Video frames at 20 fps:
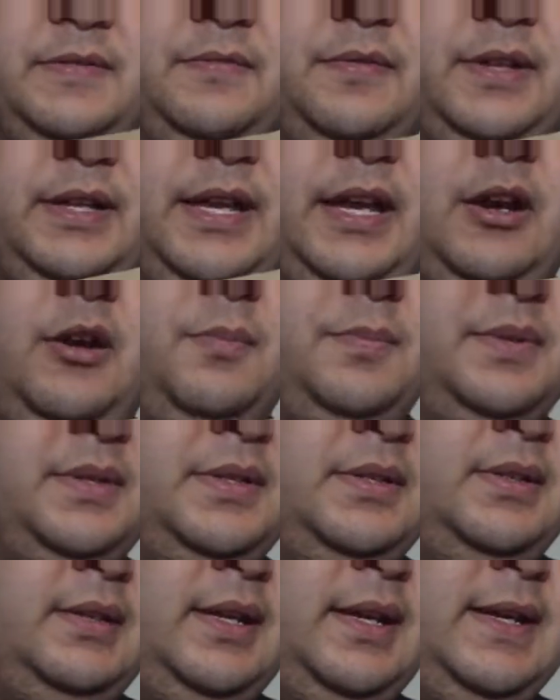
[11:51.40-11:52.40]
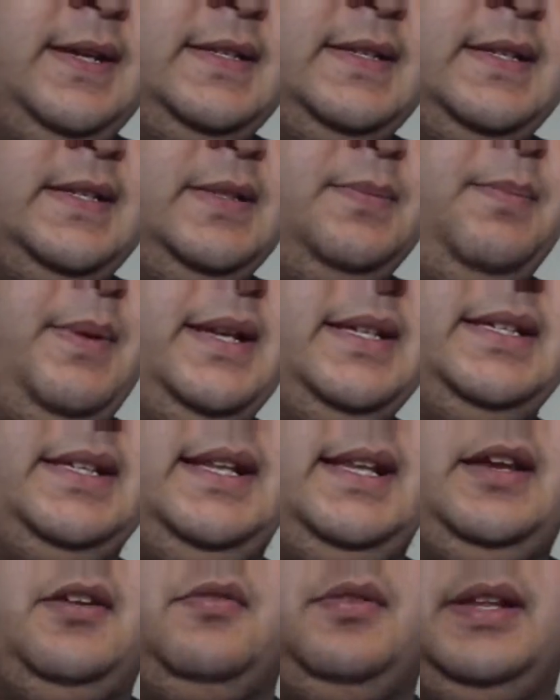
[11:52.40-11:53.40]
really helps, because it's
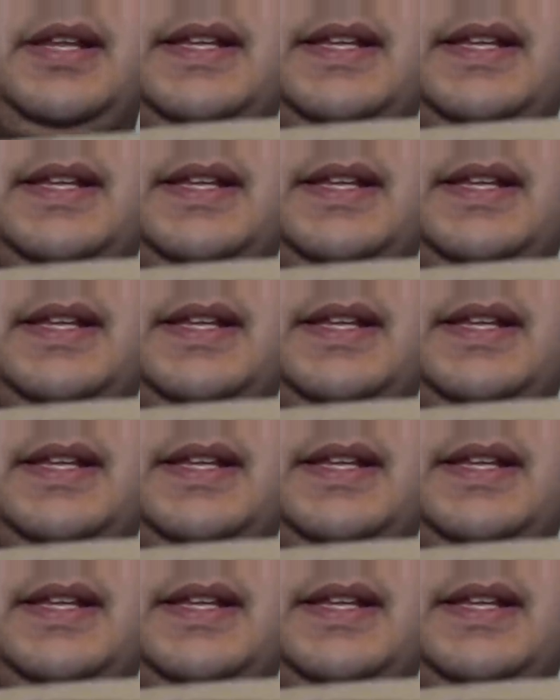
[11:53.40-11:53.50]
basically a really